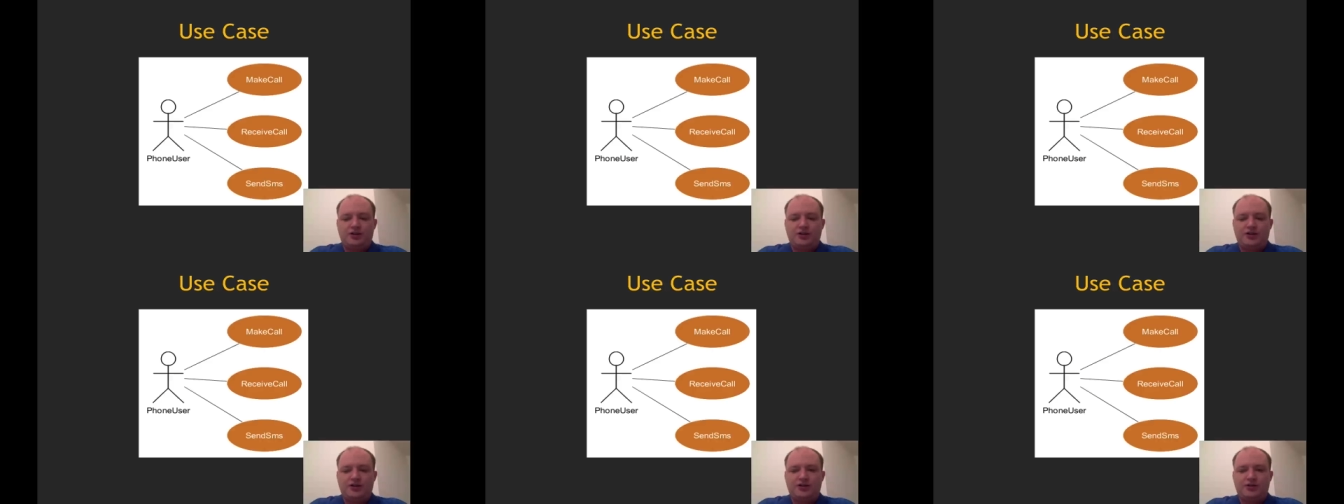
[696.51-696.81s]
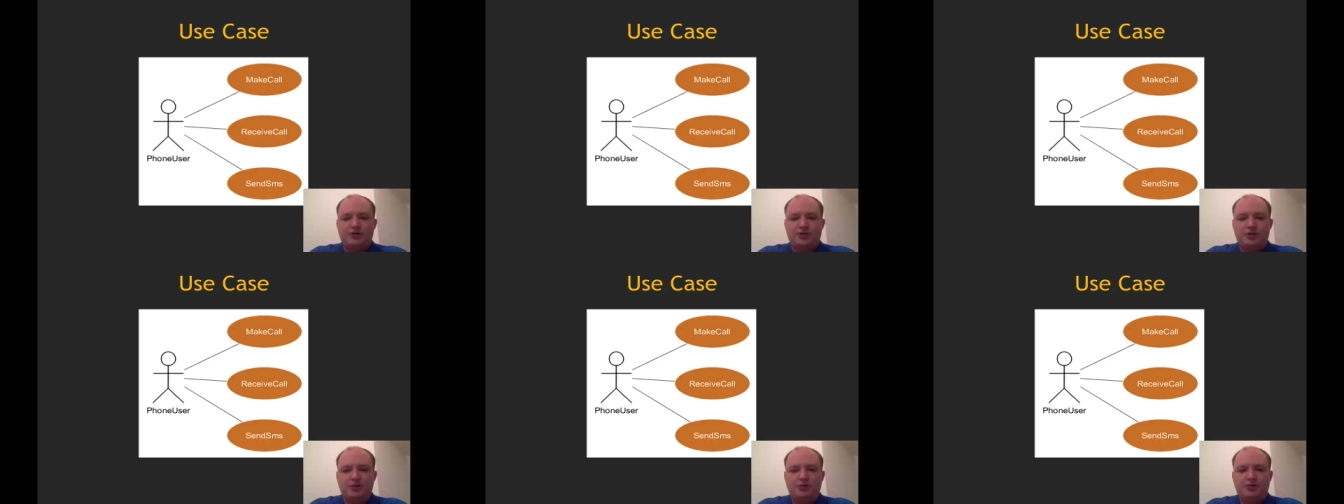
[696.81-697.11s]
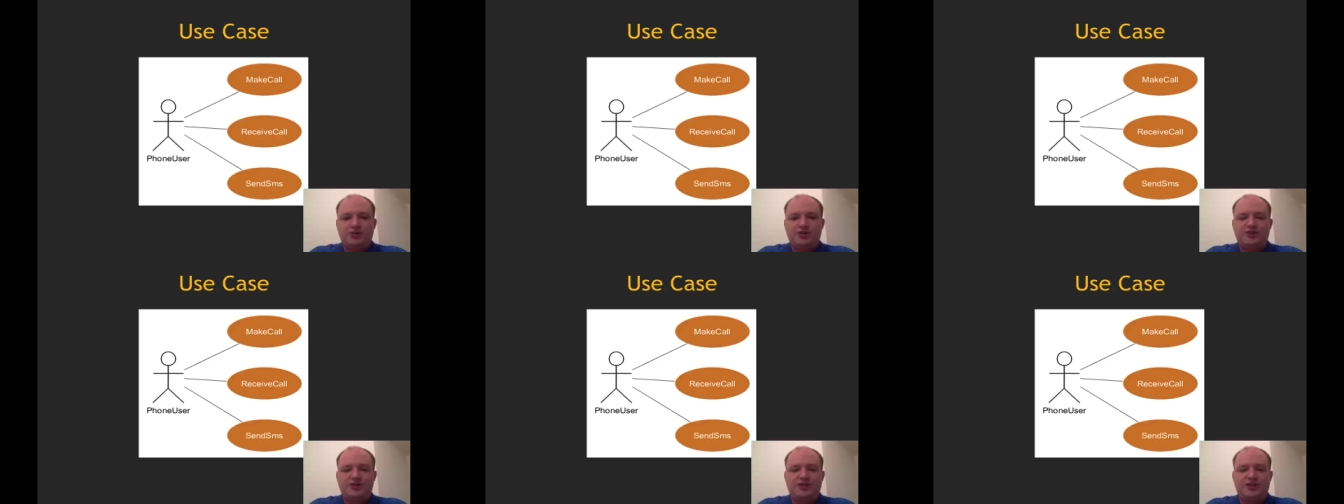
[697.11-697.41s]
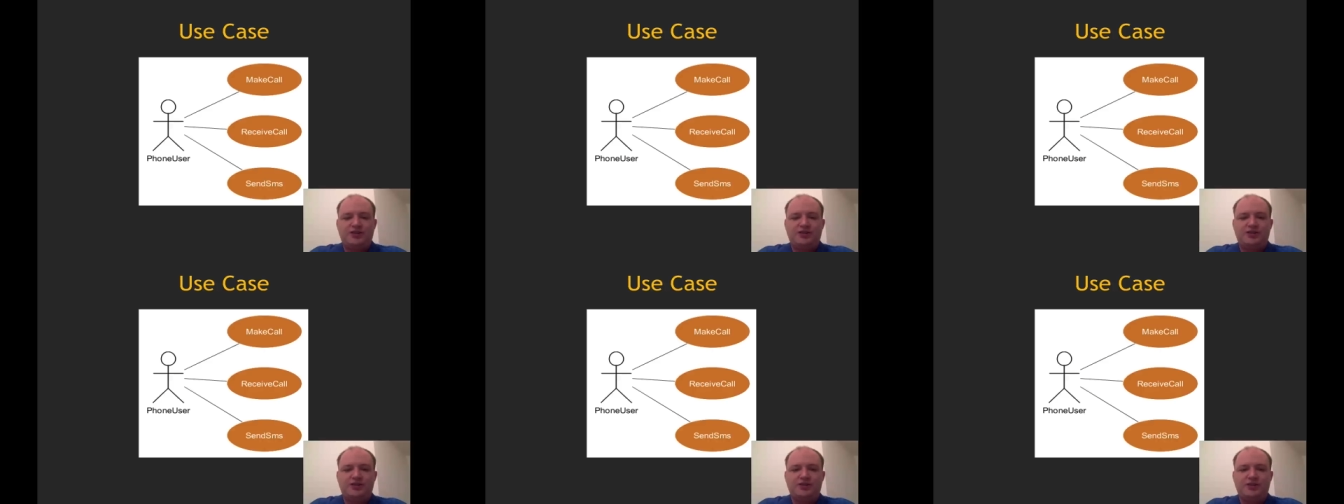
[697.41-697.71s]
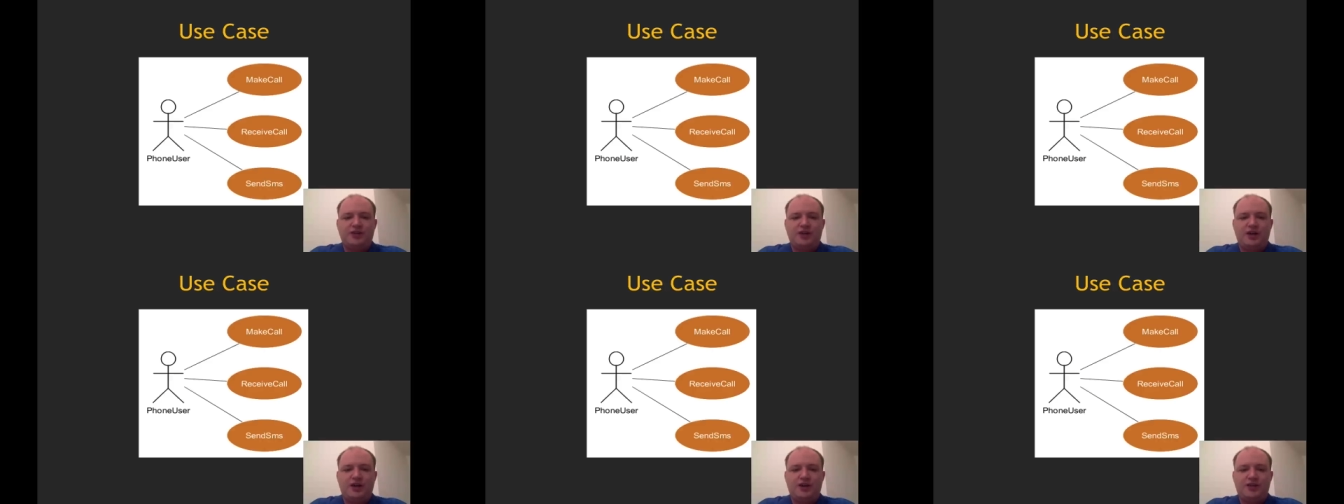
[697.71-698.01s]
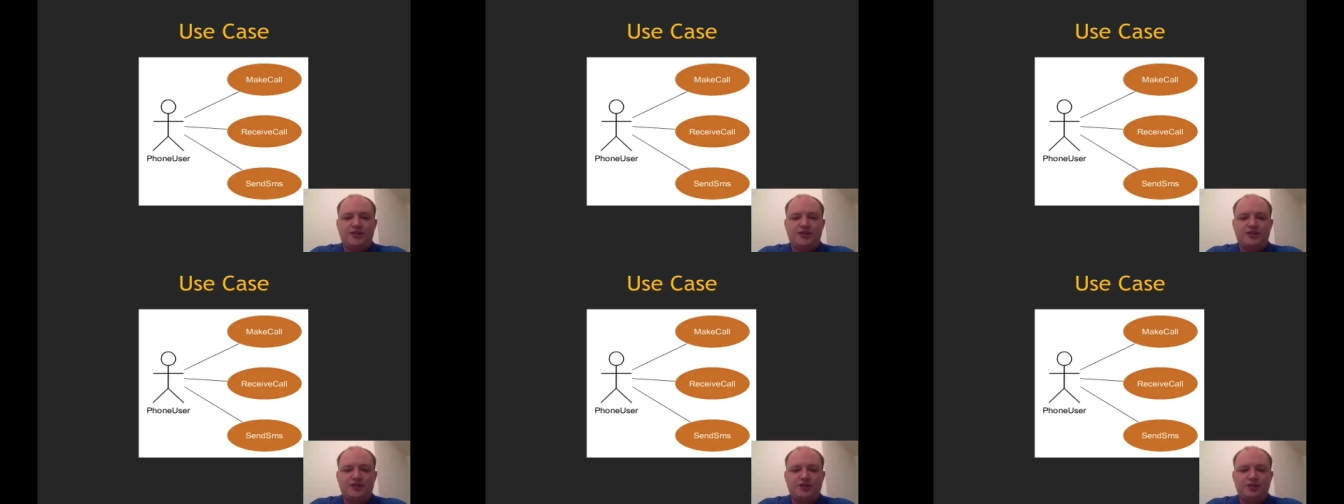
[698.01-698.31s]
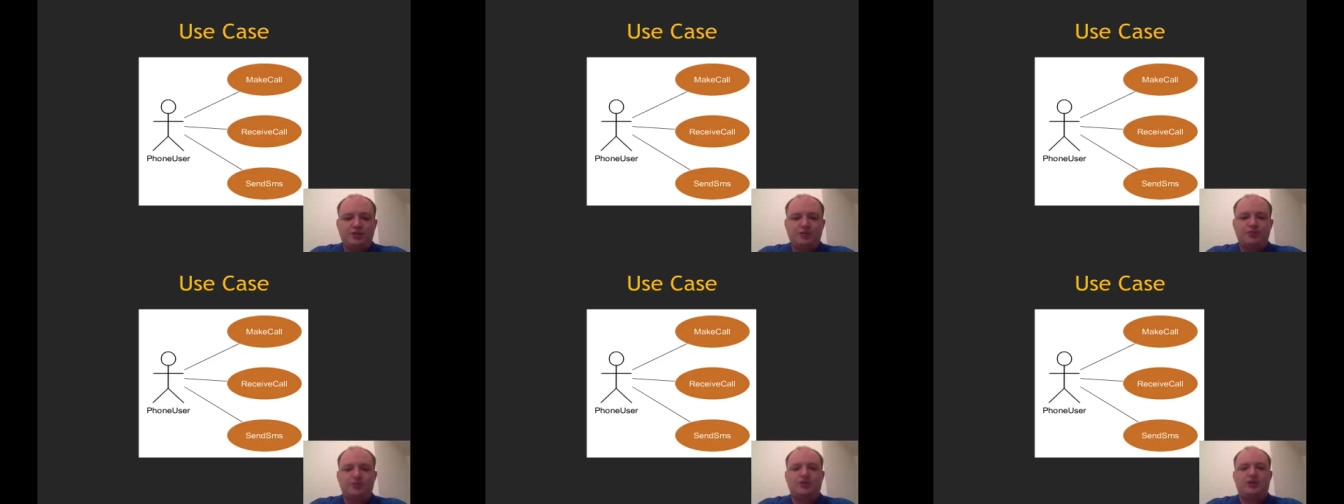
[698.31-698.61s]
is represented as a
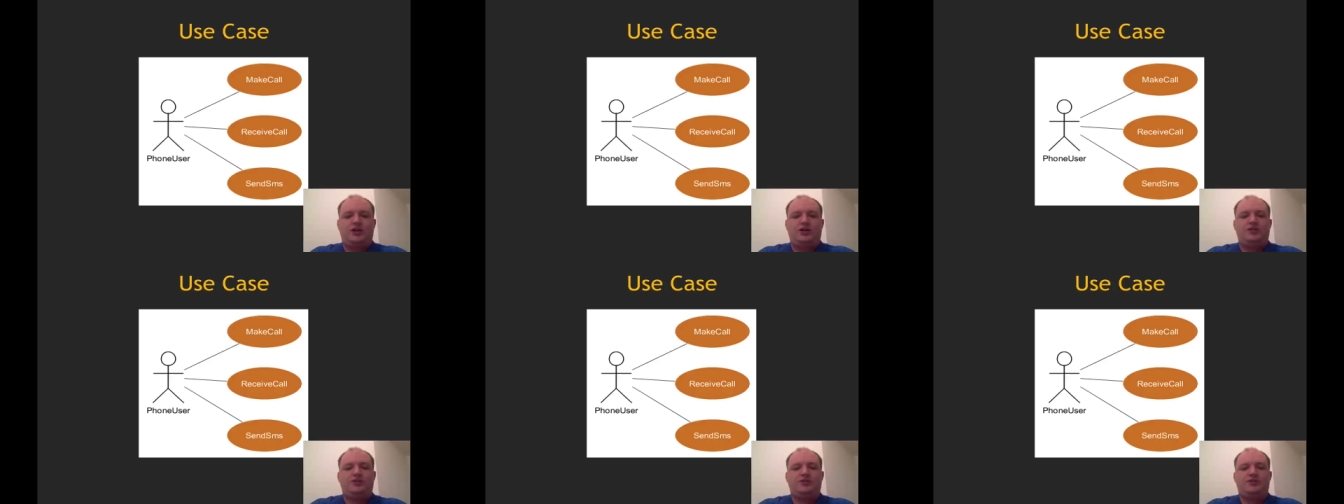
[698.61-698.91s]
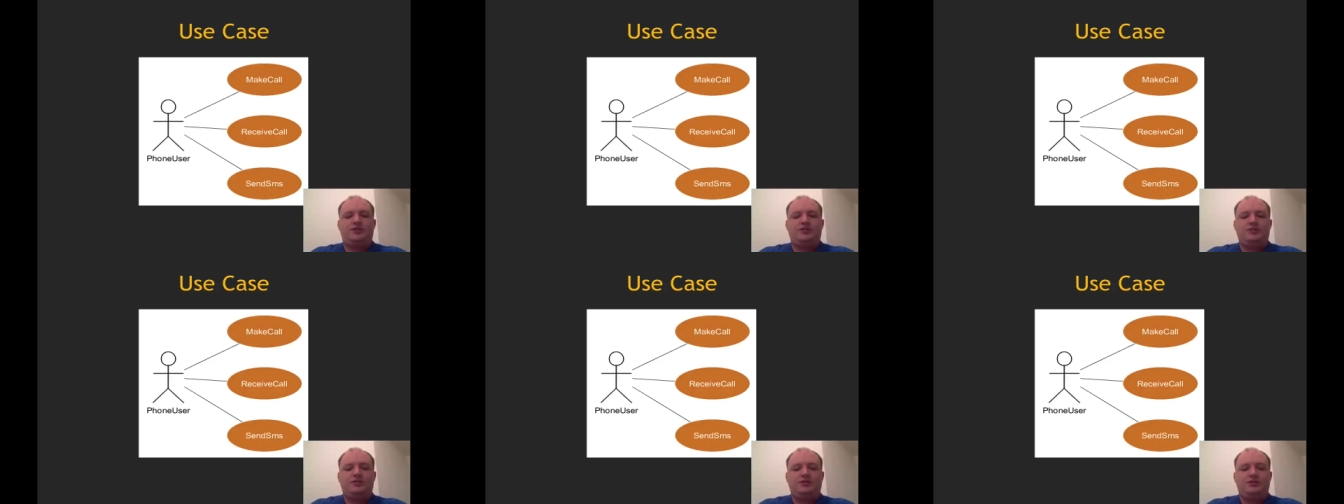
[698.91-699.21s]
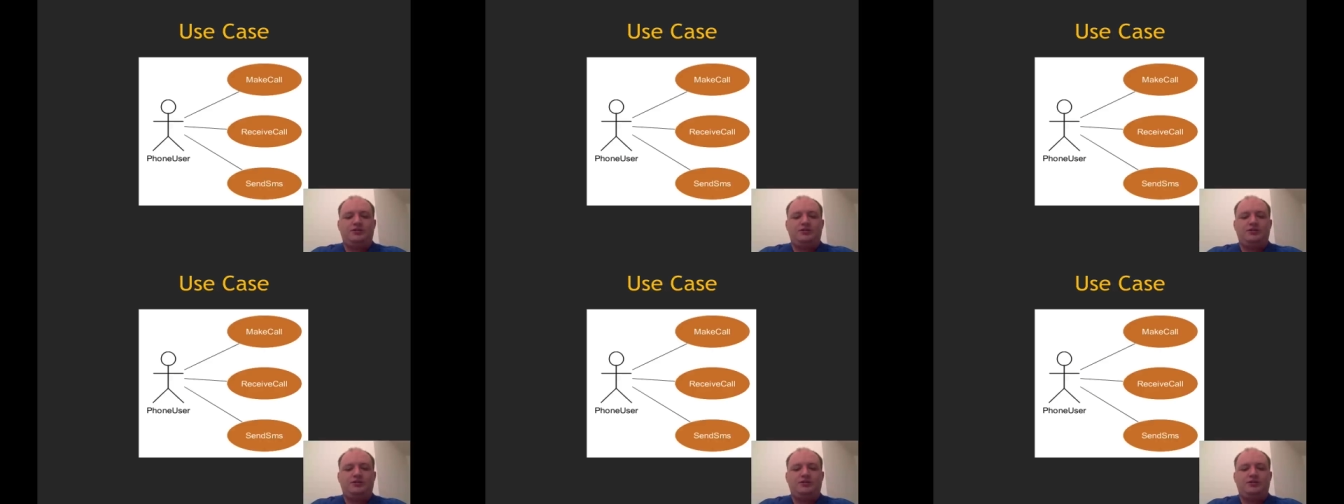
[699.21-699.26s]
use case.